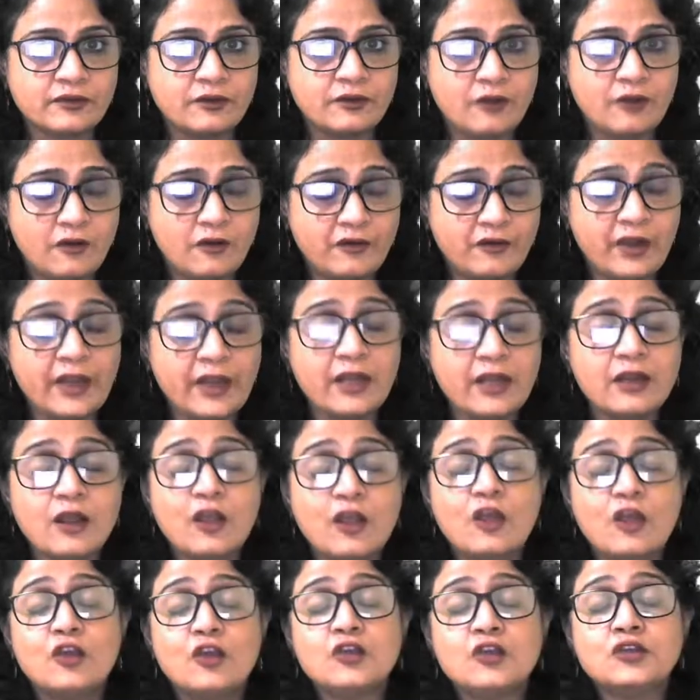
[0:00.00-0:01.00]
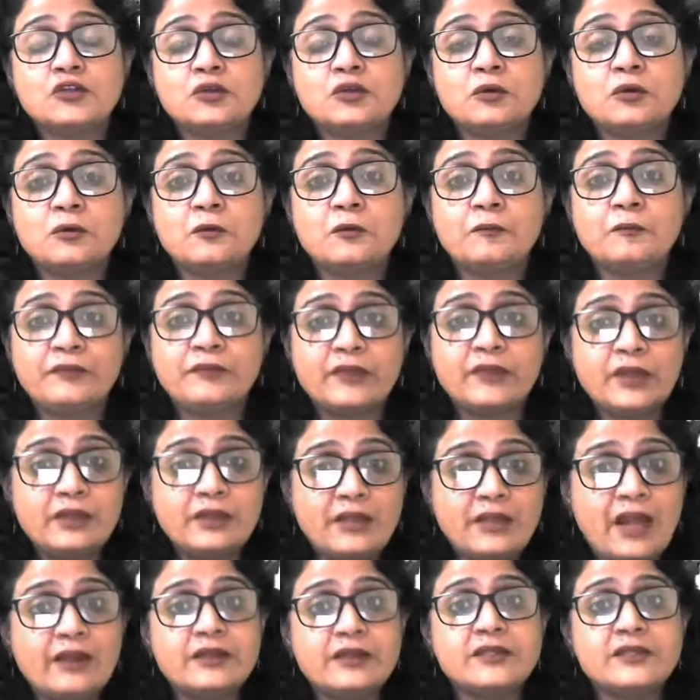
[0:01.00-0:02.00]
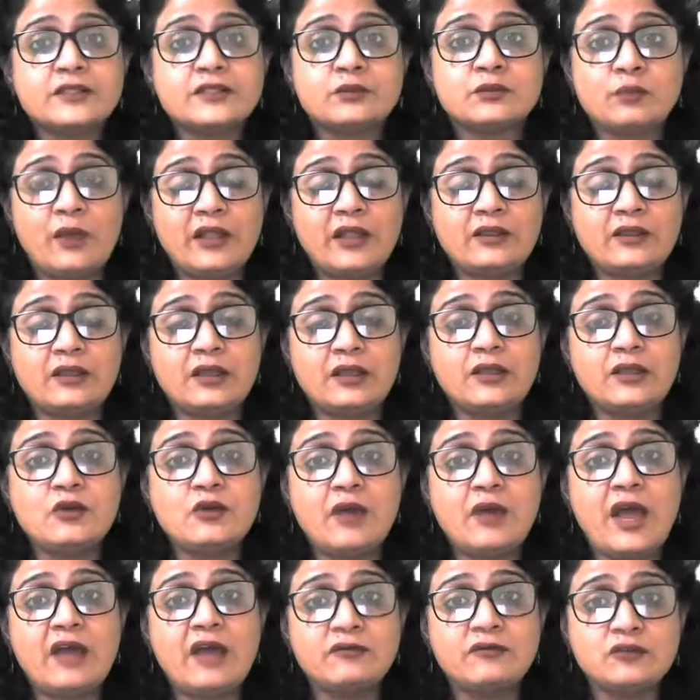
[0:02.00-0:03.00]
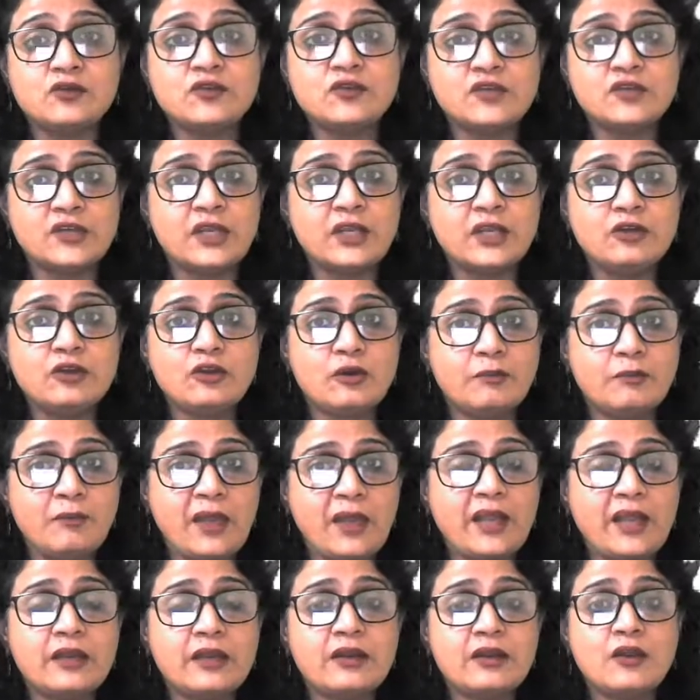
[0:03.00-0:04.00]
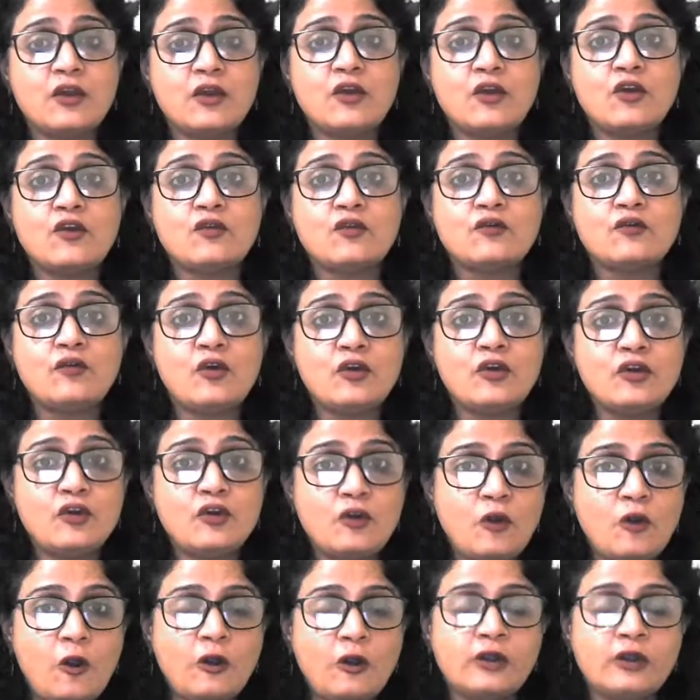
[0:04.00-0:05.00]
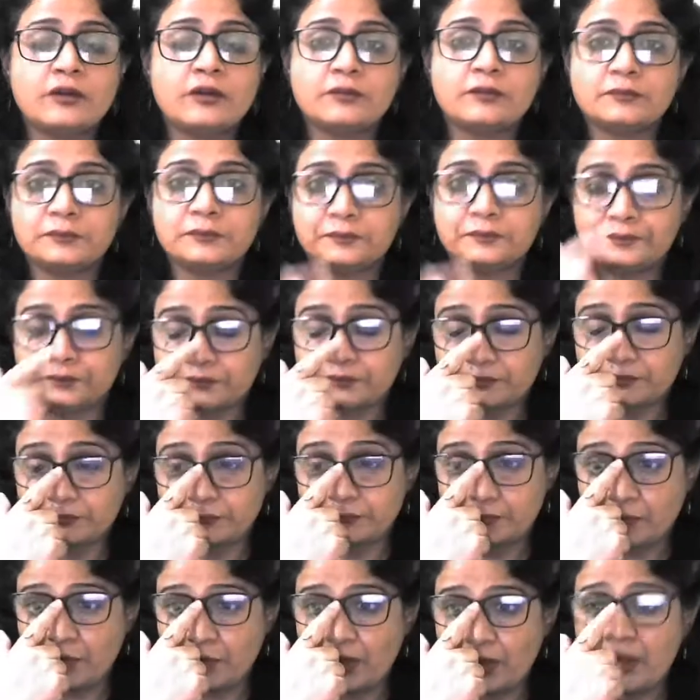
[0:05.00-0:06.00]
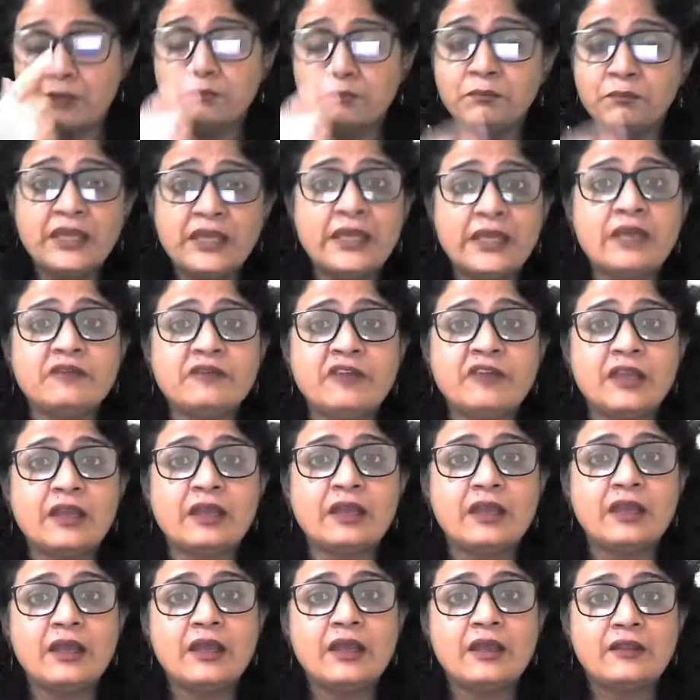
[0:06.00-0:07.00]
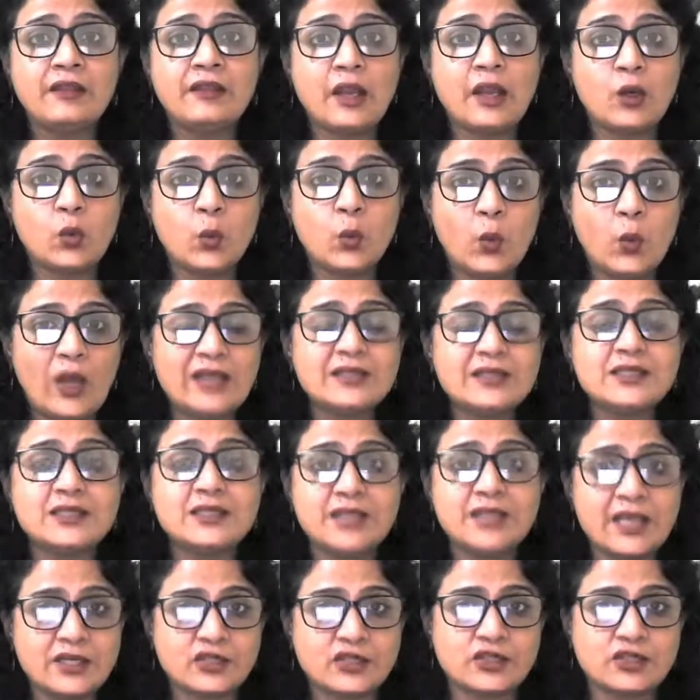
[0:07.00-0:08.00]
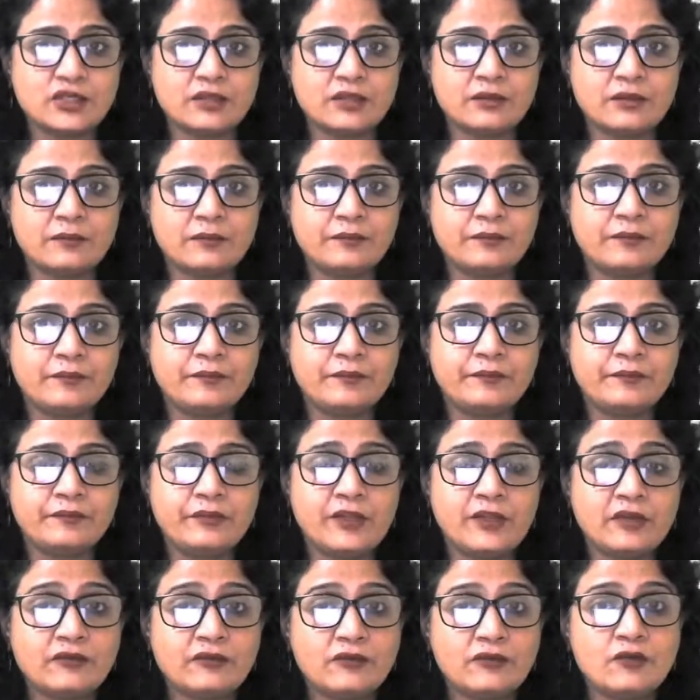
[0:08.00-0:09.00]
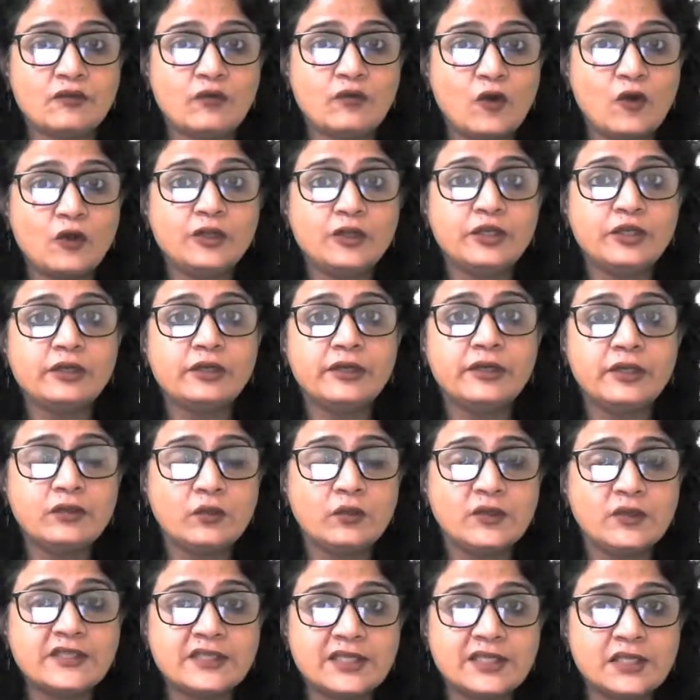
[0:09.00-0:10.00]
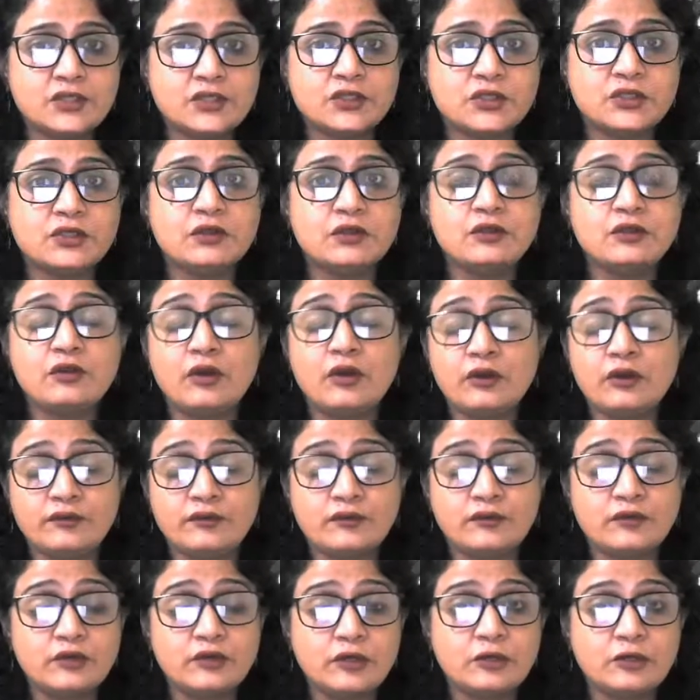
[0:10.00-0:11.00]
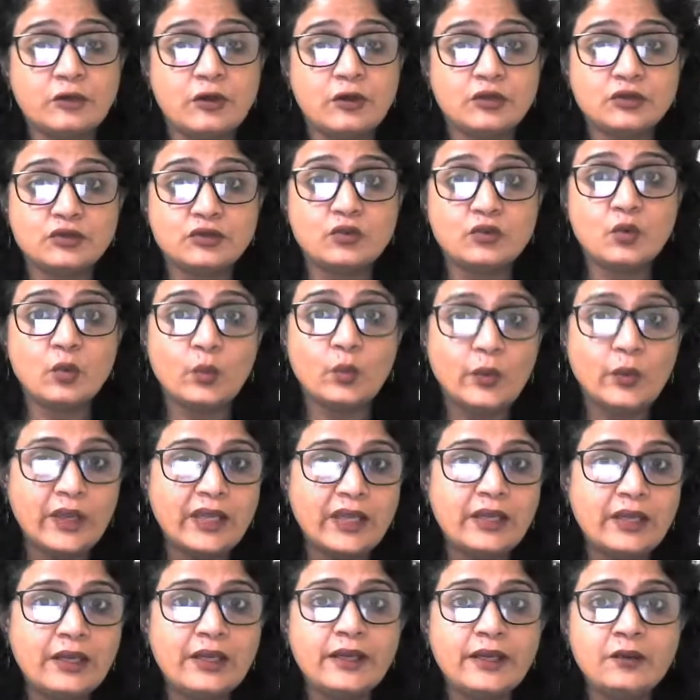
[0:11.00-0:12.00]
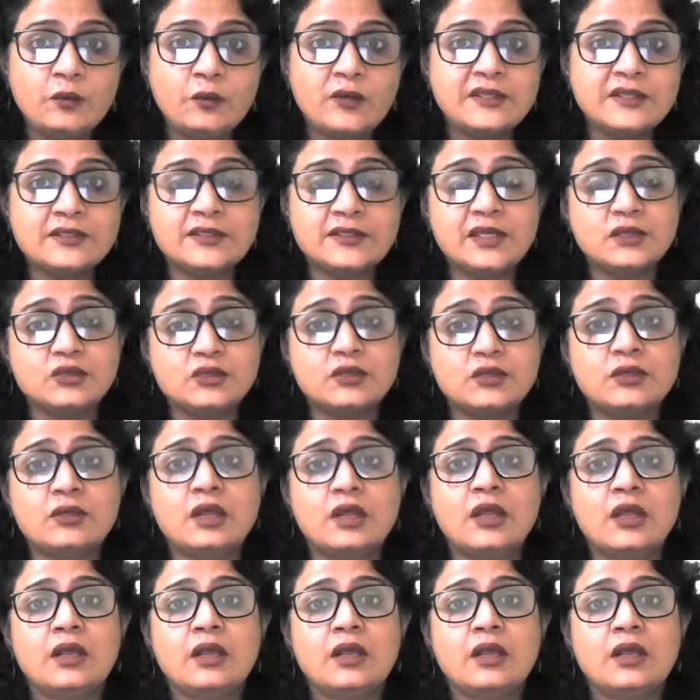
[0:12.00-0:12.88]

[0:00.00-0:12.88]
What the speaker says: All right. So that is one thing. You have to train your mind for not believing that one section, if you faltered in one section or if you did not do well in one section,